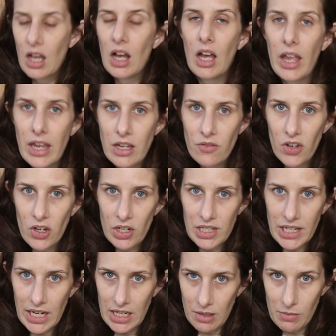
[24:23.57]
A very
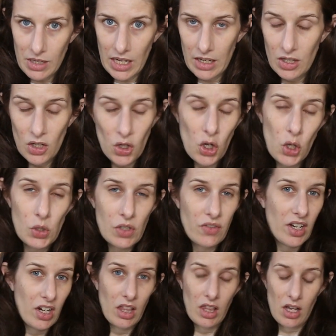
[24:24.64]
tiny bit goes a
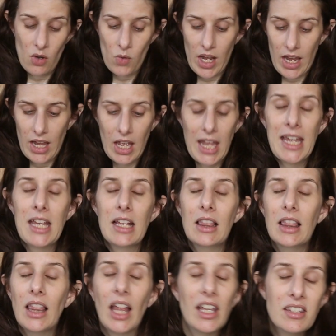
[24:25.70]
very long way. A
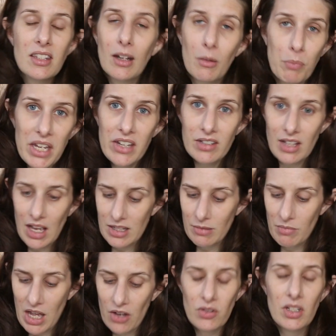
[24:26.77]
less than a pea size
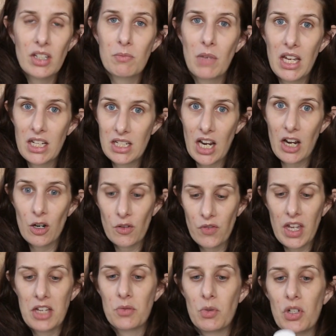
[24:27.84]
amount does my entire
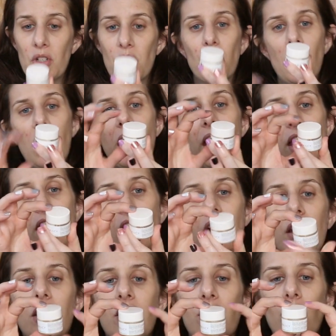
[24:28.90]
face, which is why
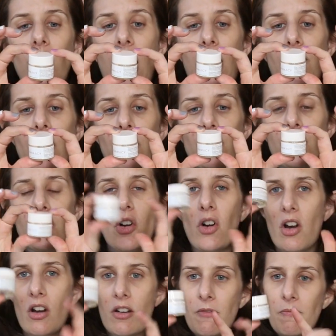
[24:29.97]
this little 1/2 ounce
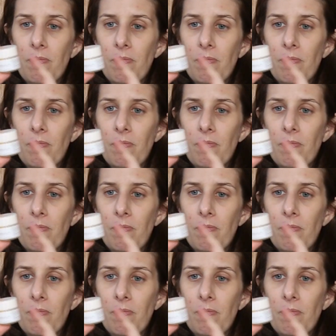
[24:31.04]
jar